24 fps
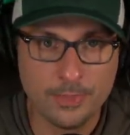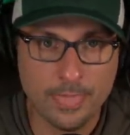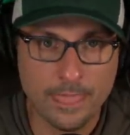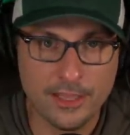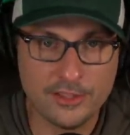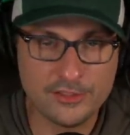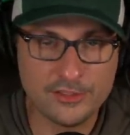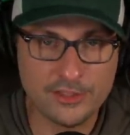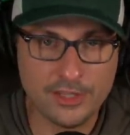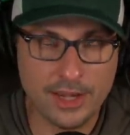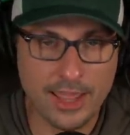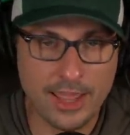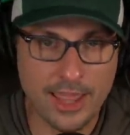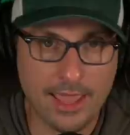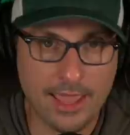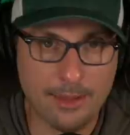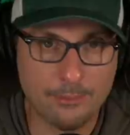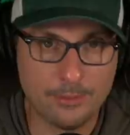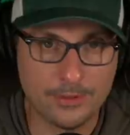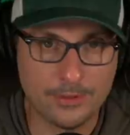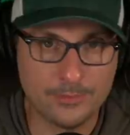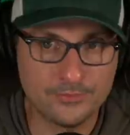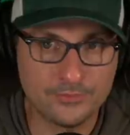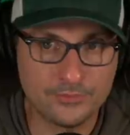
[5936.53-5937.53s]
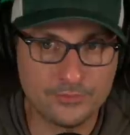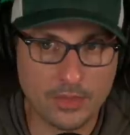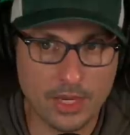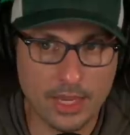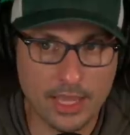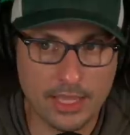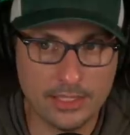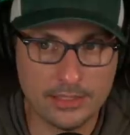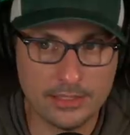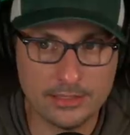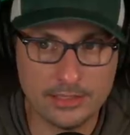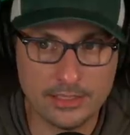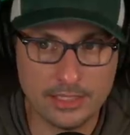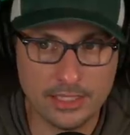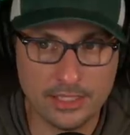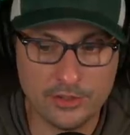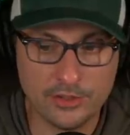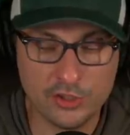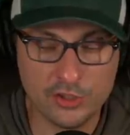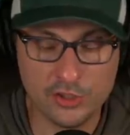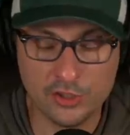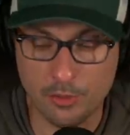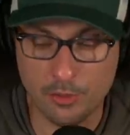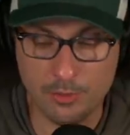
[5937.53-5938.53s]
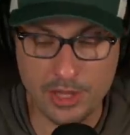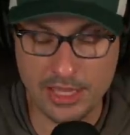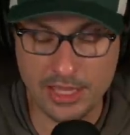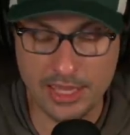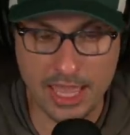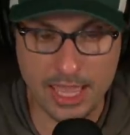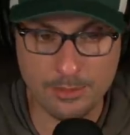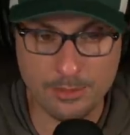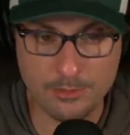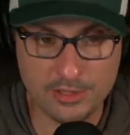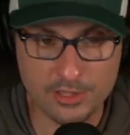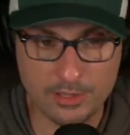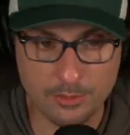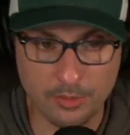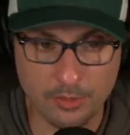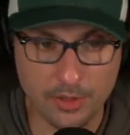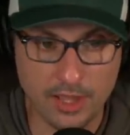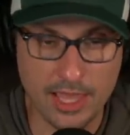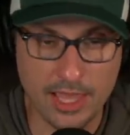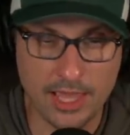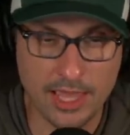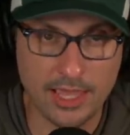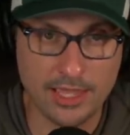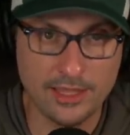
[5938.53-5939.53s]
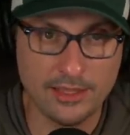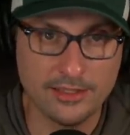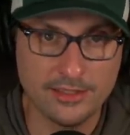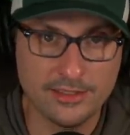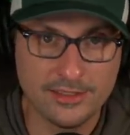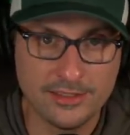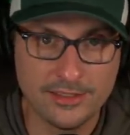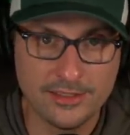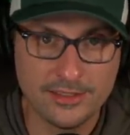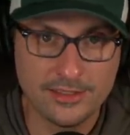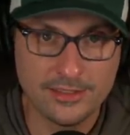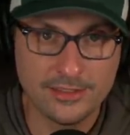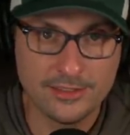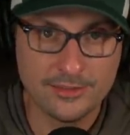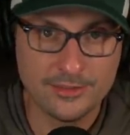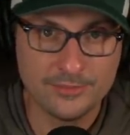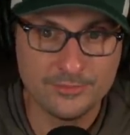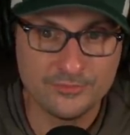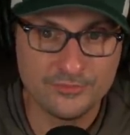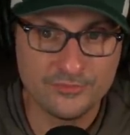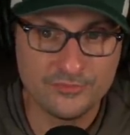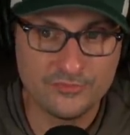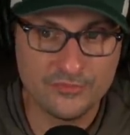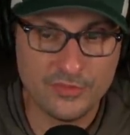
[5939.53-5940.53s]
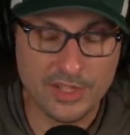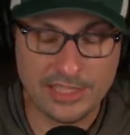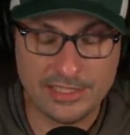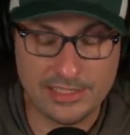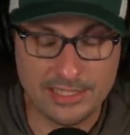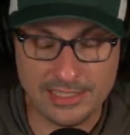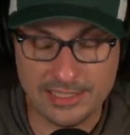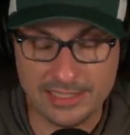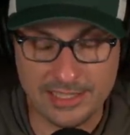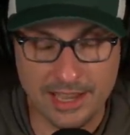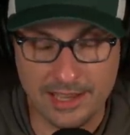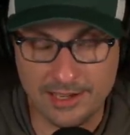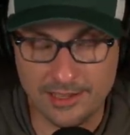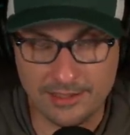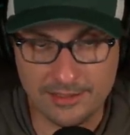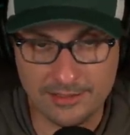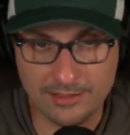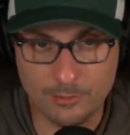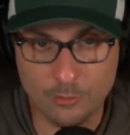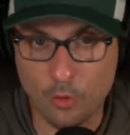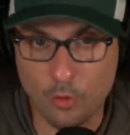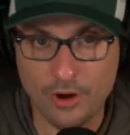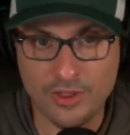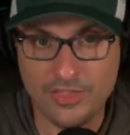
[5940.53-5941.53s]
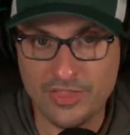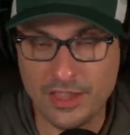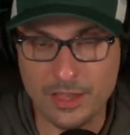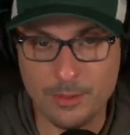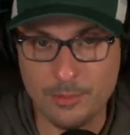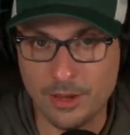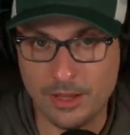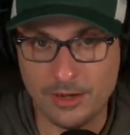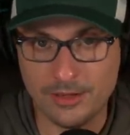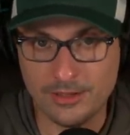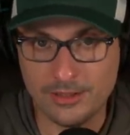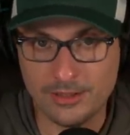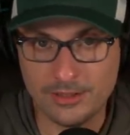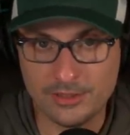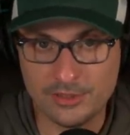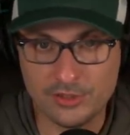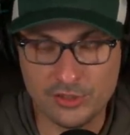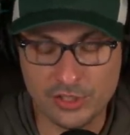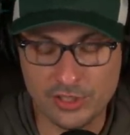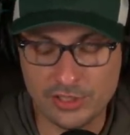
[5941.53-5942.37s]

it's going to happen and uh, there's so many games to play. It's exciting. The more I think about it, it's